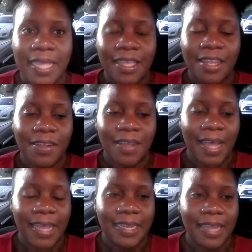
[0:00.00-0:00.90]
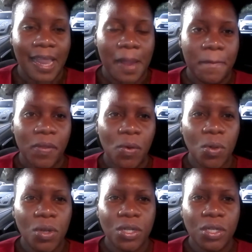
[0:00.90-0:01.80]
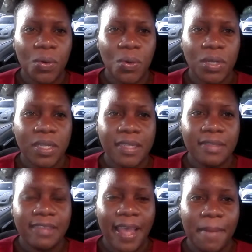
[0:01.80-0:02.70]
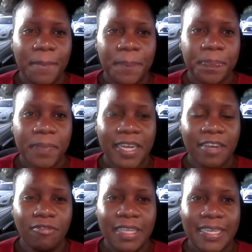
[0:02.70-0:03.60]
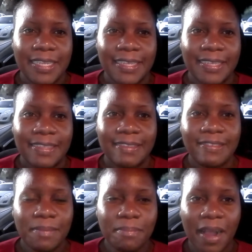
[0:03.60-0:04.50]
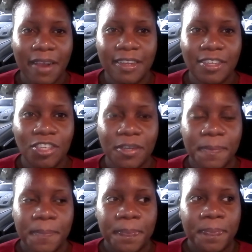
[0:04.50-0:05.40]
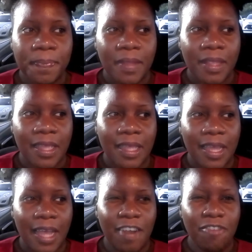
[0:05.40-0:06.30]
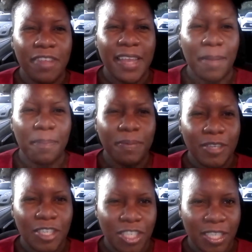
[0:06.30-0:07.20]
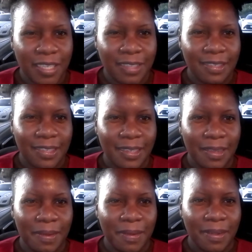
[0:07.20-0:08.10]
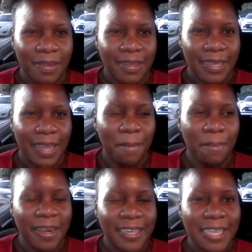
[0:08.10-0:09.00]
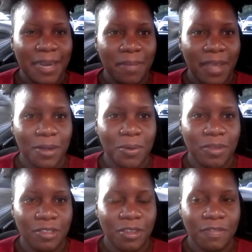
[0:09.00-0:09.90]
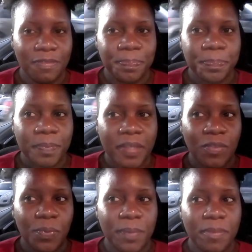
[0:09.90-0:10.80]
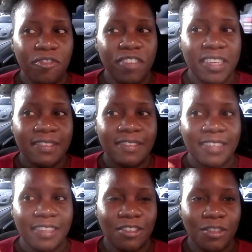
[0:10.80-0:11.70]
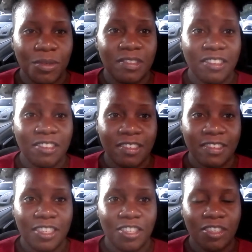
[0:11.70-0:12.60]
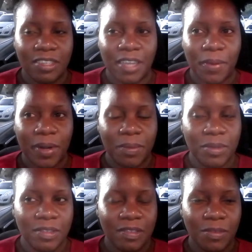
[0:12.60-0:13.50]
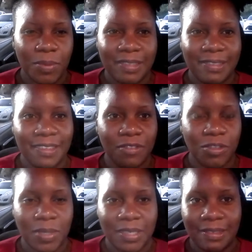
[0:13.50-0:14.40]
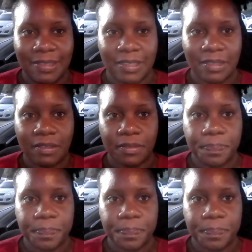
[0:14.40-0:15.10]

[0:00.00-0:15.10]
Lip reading: You know, and the only time that I really see marriage and really appreciate that marriage can be a good stuff is when we really settle down seriously in church, like when I was 27, 26.